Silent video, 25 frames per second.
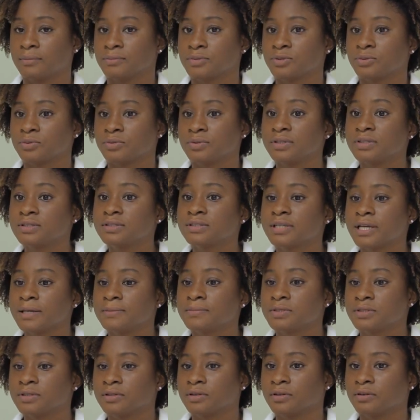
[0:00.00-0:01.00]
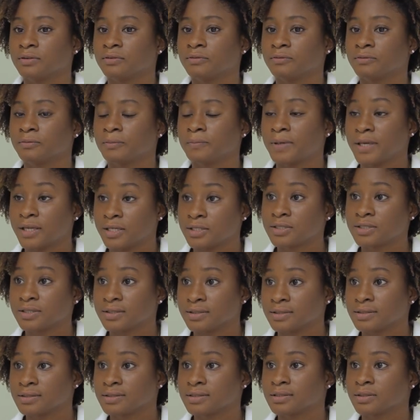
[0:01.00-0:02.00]
So these types of
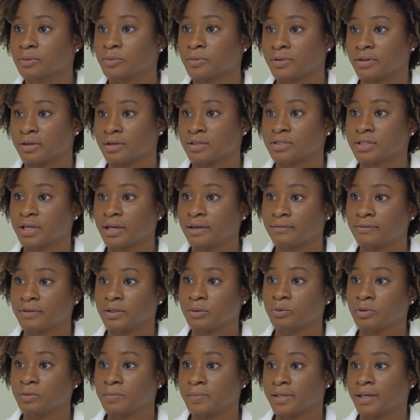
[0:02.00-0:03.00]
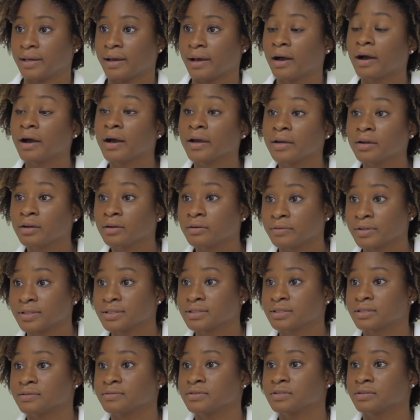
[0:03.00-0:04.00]
patients with HIV would be at higher
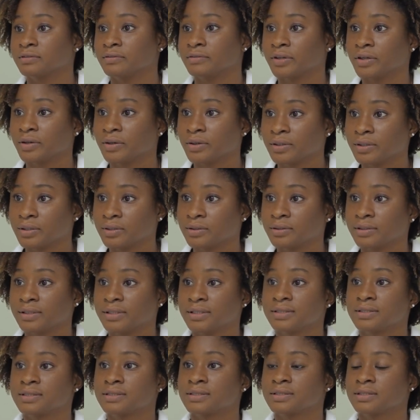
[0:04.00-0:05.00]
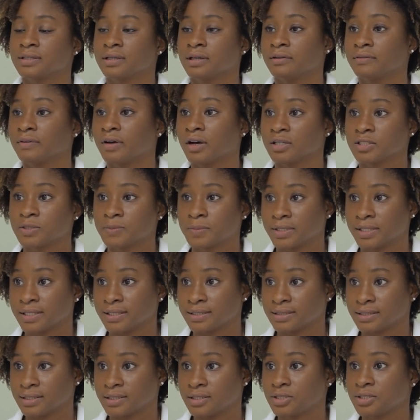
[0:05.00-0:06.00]
risk of severe illness, of
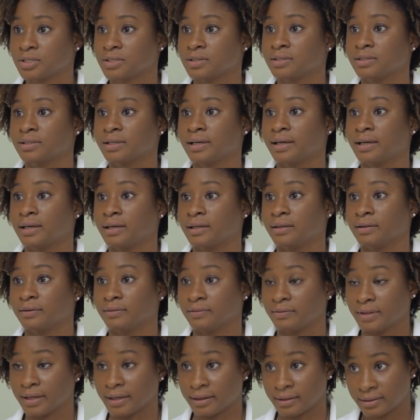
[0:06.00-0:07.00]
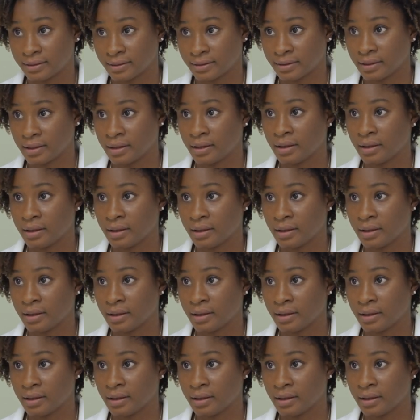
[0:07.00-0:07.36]
hospitalization, and of death.